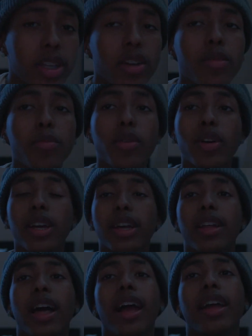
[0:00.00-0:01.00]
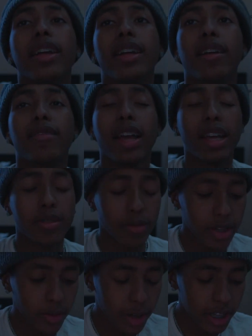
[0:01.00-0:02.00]
Youngboy, like, if that's
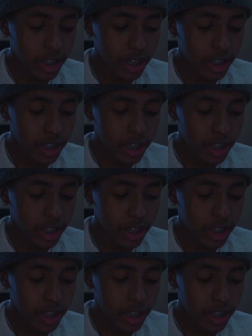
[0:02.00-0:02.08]
really what